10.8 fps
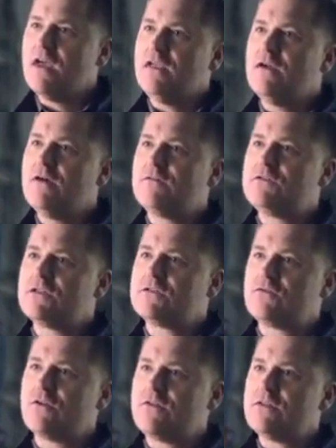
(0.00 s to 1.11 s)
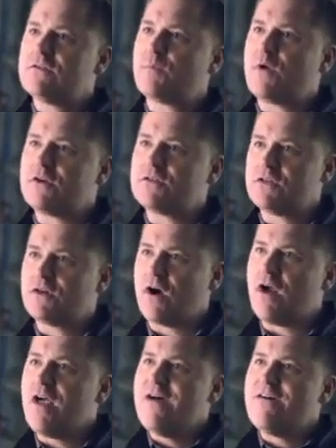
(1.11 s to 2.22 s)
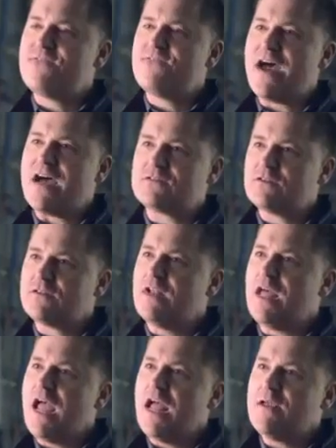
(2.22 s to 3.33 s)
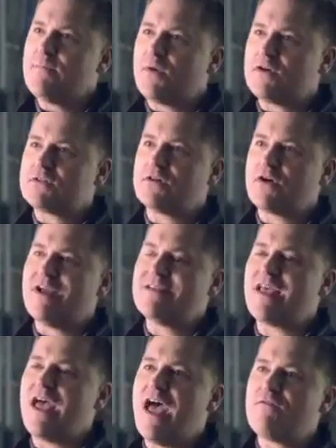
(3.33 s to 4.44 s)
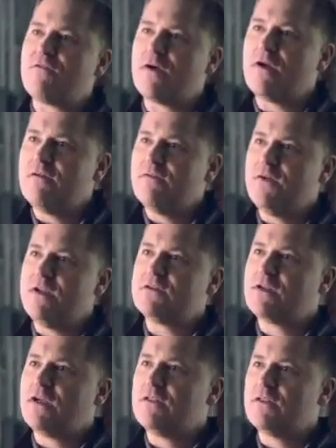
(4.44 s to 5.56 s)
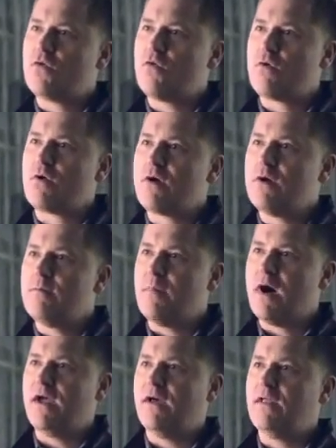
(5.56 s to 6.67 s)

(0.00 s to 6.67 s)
You have just driven this production car faster than any production car has ever finished the quarter mile.